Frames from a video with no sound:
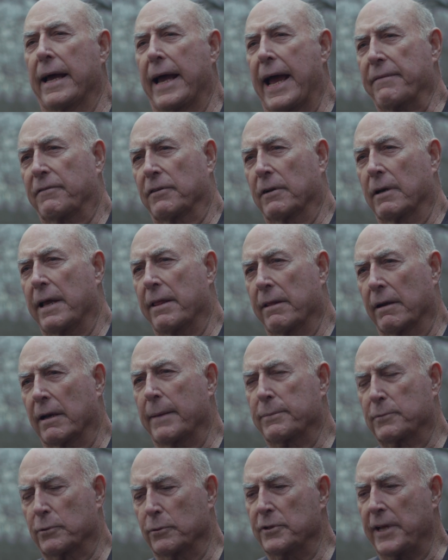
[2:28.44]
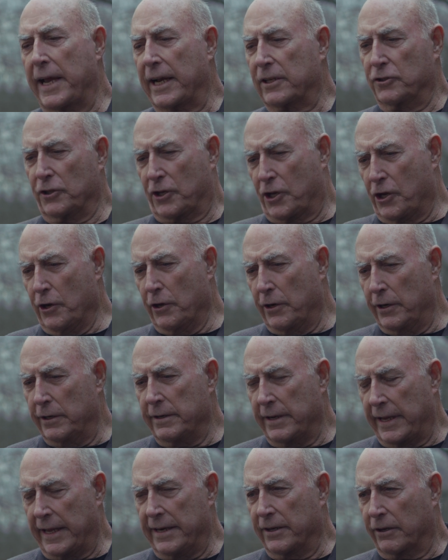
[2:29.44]
After Leatherlips was executed
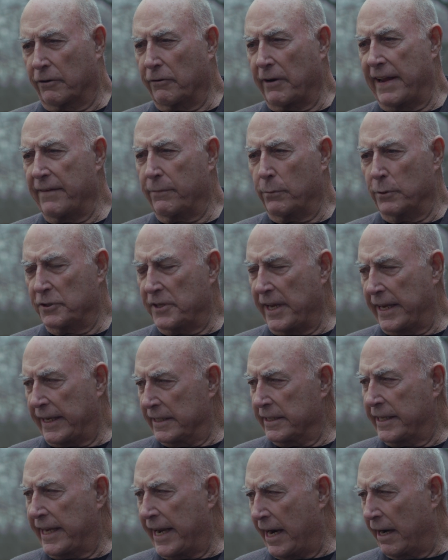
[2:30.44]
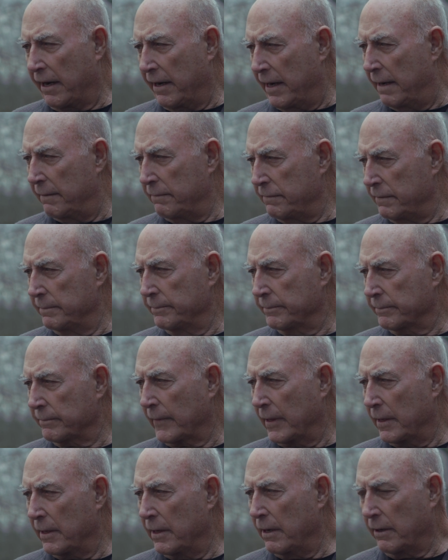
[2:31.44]
and the grave was taken care of,
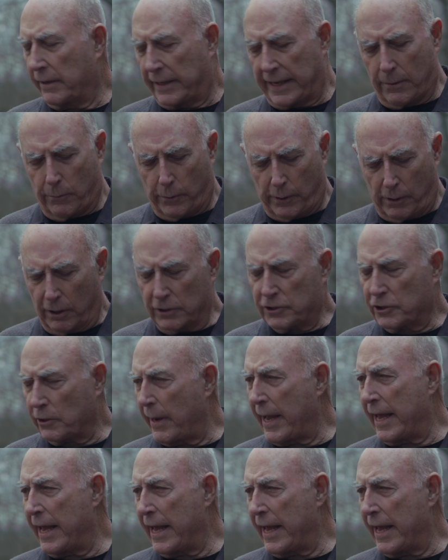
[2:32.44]
okay, we also